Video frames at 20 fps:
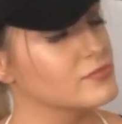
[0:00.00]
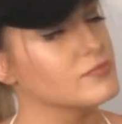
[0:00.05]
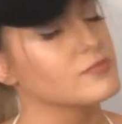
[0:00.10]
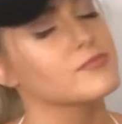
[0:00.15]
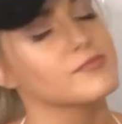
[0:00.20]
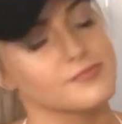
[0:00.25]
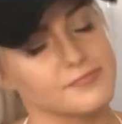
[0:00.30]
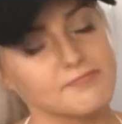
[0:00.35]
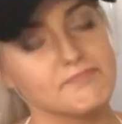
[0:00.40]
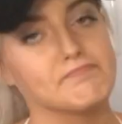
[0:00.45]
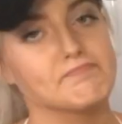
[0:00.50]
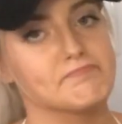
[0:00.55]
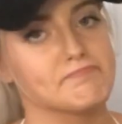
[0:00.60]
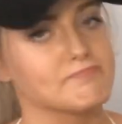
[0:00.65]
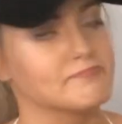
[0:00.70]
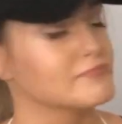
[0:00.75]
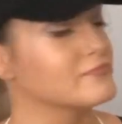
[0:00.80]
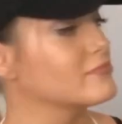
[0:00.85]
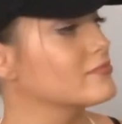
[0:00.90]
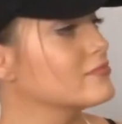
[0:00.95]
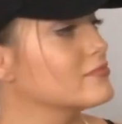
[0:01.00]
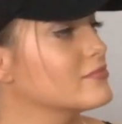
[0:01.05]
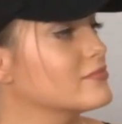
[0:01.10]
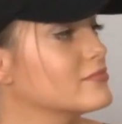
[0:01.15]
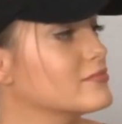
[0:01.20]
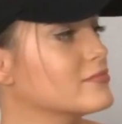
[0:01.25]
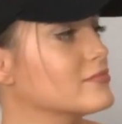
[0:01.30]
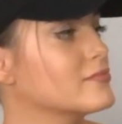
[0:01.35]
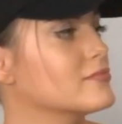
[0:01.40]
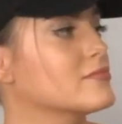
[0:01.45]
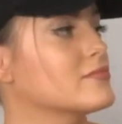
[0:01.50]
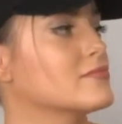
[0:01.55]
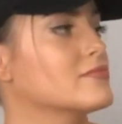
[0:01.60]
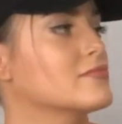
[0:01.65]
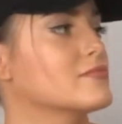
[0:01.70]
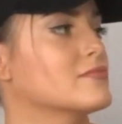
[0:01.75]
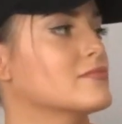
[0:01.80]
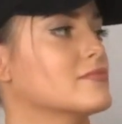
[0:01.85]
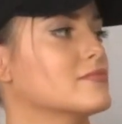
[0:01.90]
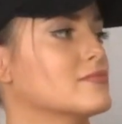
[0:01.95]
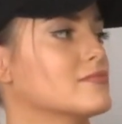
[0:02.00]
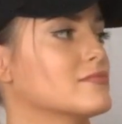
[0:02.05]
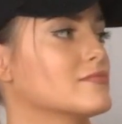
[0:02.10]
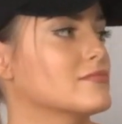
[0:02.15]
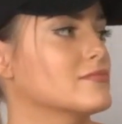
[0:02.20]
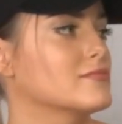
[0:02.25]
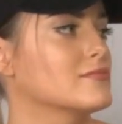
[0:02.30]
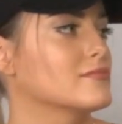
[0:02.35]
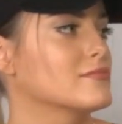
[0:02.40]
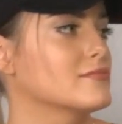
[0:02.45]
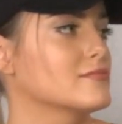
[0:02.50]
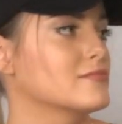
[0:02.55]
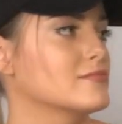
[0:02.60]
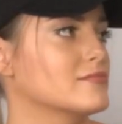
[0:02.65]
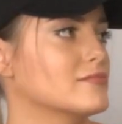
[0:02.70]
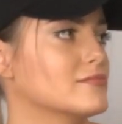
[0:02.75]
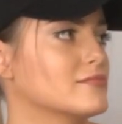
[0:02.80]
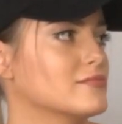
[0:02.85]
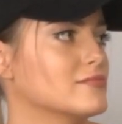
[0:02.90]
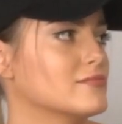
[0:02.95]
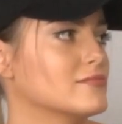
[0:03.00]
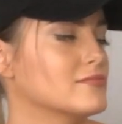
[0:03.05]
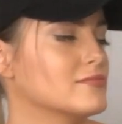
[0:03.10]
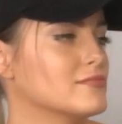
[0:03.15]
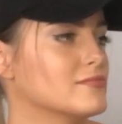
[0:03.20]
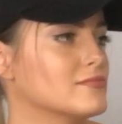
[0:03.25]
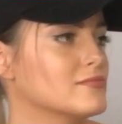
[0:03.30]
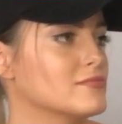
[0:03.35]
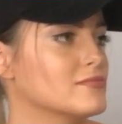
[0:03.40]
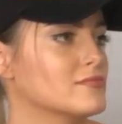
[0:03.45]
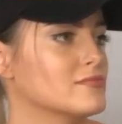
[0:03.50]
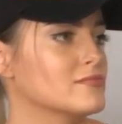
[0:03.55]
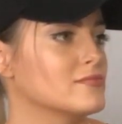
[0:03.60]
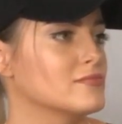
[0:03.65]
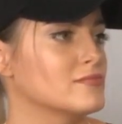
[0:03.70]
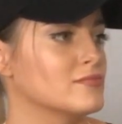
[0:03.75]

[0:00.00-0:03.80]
(not speaking)